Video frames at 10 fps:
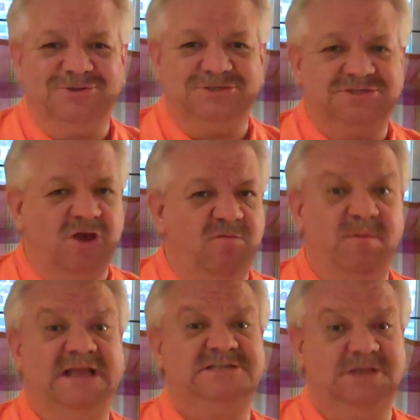on your stove
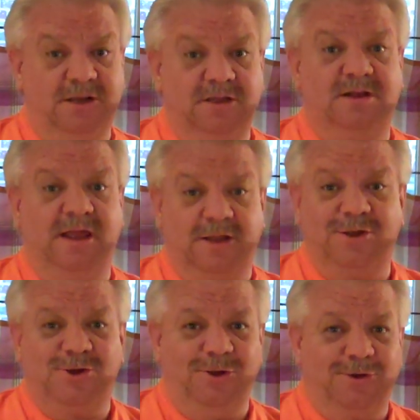makes you look like a
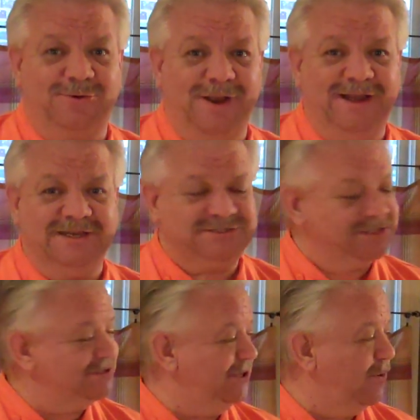cook, right? It's
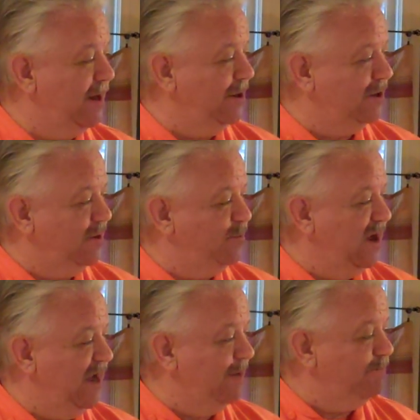just a great looking
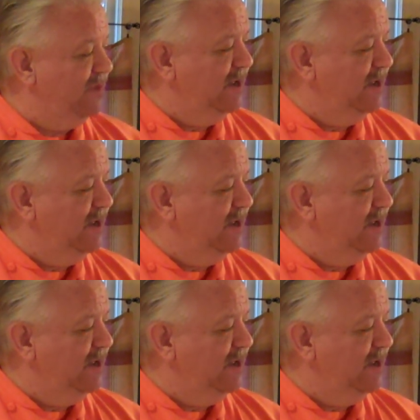pan.